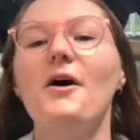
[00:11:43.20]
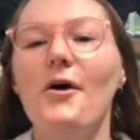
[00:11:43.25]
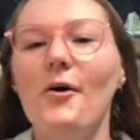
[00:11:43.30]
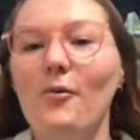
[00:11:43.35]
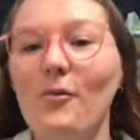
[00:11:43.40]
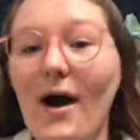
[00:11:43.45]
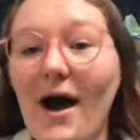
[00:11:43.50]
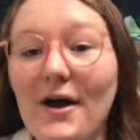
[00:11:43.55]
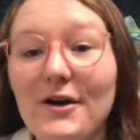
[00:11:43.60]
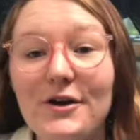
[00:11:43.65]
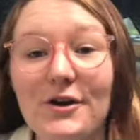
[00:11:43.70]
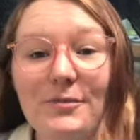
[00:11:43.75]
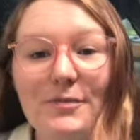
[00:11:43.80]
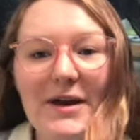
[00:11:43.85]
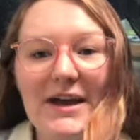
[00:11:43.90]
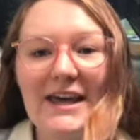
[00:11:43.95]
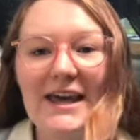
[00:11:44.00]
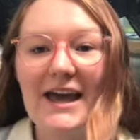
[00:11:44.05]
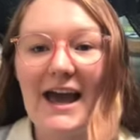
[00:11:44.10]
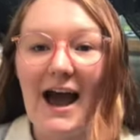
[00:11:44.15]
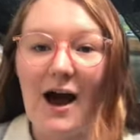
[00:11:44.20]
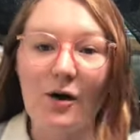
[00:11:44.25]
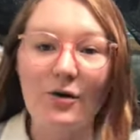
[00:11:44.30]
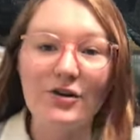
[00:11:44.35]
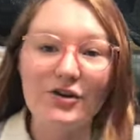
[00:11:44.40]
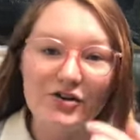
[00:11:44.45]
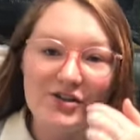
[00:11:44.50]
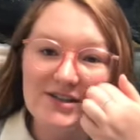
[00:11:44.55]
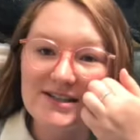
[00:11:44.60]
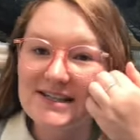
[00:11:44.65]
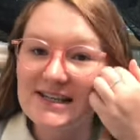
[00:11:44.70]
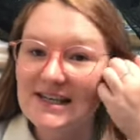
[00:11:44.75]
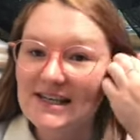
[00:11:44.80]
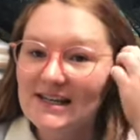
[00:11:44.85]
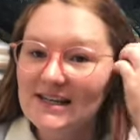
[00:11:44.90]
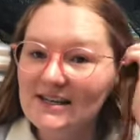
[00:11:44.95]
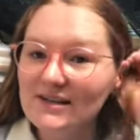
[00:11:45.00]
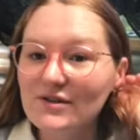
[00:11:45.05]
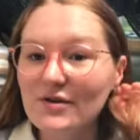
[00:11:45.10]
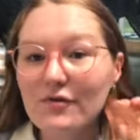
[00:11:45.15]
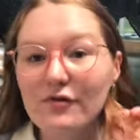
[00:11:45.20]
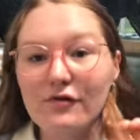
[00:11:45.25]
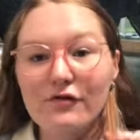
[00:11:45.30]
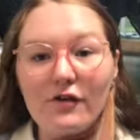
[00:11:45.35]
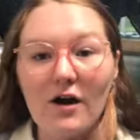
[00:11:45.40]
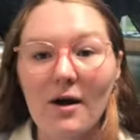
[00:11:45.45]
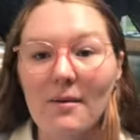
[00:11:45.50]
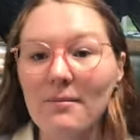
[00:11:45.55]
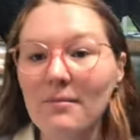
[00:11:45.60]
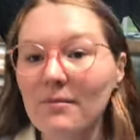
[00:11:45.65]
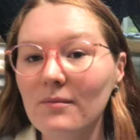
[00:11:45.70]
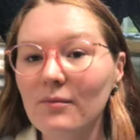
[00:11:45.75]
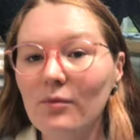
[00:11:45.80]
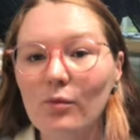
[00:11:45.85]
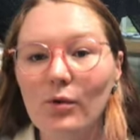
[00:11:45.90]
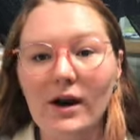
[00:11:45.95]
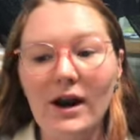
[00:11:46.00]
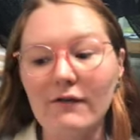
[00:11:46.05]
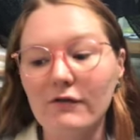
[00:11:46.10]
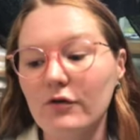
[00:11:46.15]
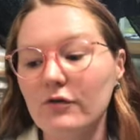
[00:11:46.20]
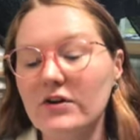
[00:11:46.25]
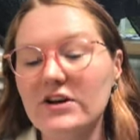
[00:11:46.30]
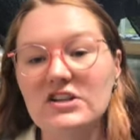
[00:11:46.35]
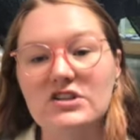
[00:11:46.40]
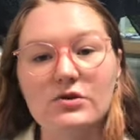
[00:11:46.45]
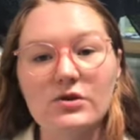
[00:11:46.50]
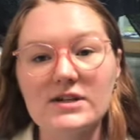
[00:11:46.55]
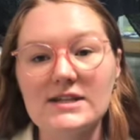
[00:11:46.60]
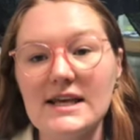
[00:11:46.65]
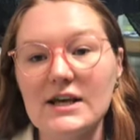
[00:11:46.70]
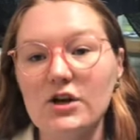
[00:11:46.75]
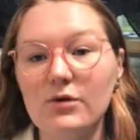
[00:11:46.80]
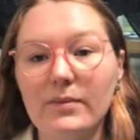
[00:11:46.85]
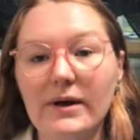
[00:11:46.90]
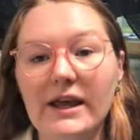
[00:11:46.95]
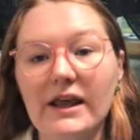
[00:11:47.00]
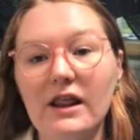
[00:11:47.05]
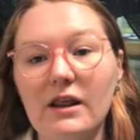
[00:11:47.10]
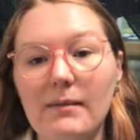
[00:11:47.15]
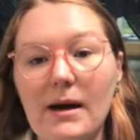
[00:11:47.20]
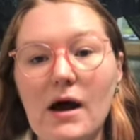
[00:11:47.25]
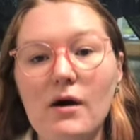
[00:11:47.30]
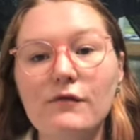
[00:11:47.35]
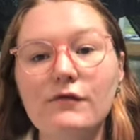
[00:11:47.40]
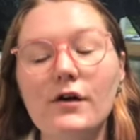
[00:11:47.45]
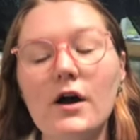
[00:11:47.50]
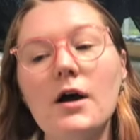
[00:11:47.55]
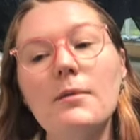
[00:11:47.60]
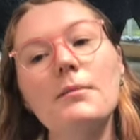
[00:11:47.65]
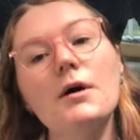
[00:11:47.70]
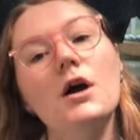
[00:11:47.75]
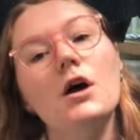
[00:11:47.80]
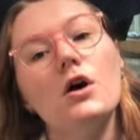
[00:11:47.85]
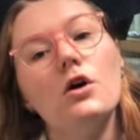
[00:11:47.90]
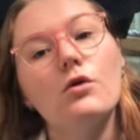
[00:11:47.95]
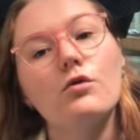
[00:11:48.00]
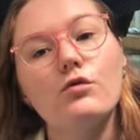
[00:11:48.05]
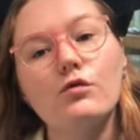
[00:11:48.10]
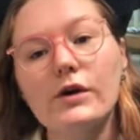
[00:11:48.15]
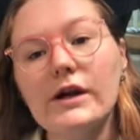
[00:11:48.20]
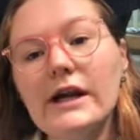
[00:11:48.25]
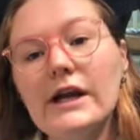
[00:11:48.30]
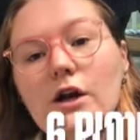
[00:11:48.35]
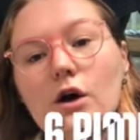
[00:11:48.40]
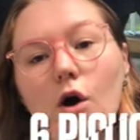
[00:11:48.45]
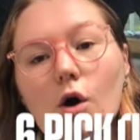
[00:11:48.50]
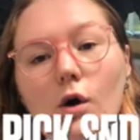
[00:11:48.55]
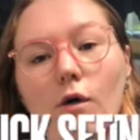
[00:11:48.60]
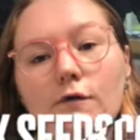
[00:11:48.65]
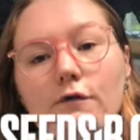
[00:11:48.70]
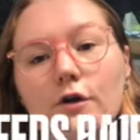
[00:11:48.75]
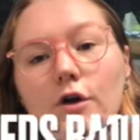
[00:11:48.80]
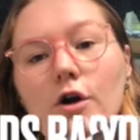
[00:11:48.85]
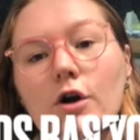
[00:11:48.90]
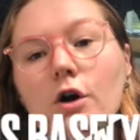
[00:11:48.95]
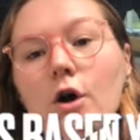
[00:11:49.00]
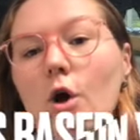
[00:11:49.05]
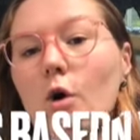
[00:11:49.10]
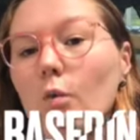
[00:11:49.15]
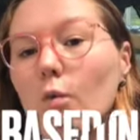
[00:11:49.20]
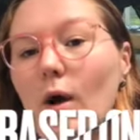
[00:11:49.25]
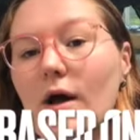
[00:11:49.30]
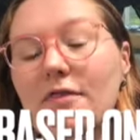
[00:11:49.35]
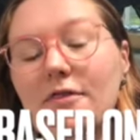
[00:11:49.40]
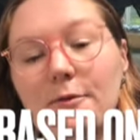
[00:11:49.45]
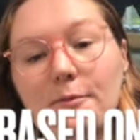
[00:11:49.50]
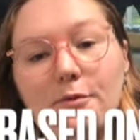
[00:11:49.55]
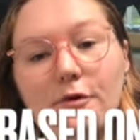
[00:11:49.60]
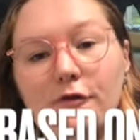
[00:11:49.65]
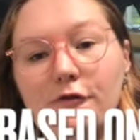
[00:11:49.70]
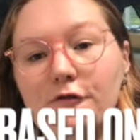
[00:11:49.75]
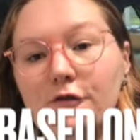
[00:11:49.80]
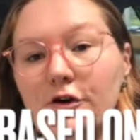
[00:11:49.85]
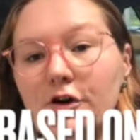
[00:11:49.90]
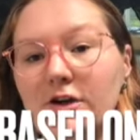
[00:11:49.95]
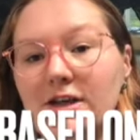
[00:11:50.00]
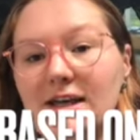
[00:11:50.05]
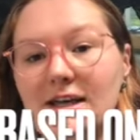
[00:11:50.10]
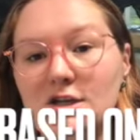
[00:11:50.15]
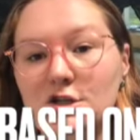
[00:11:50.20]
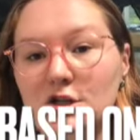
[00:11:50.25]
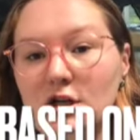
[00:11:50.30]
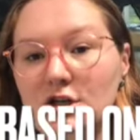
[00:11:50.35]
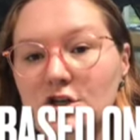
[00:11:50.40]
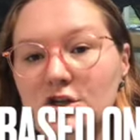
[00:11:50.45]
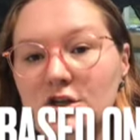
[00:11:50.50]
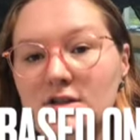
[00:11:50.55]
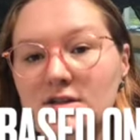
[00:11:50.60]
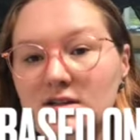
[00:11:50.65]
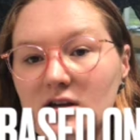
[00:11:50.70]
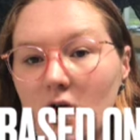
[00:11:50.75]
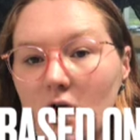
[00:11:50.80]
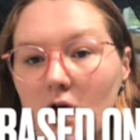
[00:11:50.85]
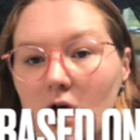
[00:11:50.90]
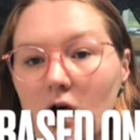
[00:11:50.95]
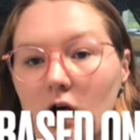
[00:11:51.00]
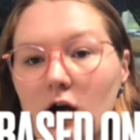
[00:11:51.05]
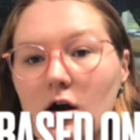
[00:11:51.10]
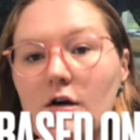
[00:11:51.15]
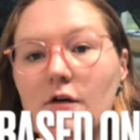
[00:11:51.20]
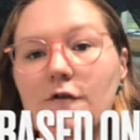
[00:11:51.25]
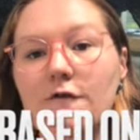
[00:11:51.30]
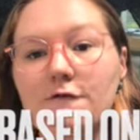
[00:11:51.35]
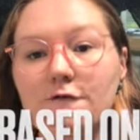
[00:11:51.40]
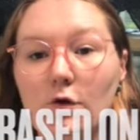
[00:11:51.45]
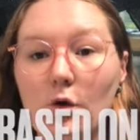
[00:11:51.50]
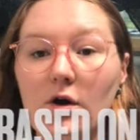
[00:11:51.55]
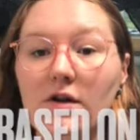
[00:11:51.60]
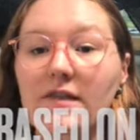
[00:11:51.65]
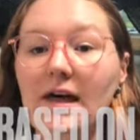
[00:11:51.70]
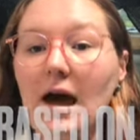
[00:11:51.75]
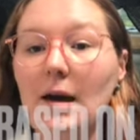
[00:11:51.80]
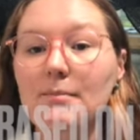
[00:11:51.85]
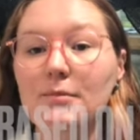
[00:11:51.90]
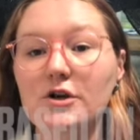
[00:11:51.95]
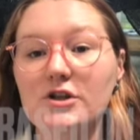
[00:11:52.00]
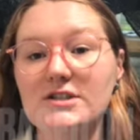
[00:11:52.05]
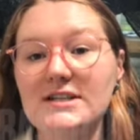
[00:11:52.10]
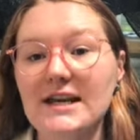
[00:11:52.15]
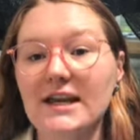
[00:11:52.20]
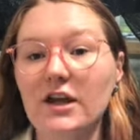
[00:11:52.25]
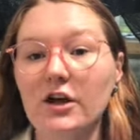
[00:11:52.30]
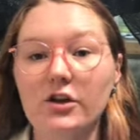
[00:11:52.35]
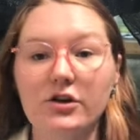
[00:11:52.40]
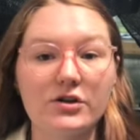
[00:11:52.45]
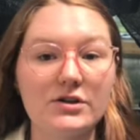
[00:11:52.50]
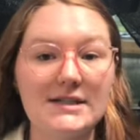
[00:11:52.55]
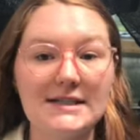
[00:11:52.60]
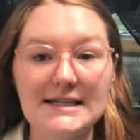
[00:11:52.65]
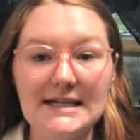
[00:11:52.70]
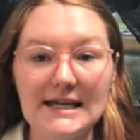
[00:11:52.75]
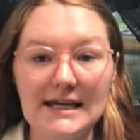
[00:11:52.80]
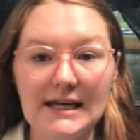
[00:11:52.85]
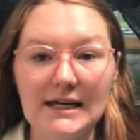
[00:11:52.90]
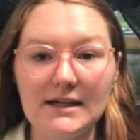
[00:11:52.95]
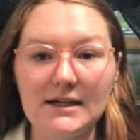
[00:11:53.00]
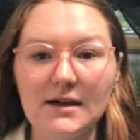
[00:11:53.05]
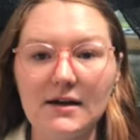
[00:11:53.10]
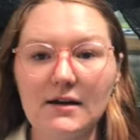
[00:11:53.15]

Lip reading: While you're picking out your seeds from whatever resource that you're picking them out from, read over what the preferred conditions are for that particular seed.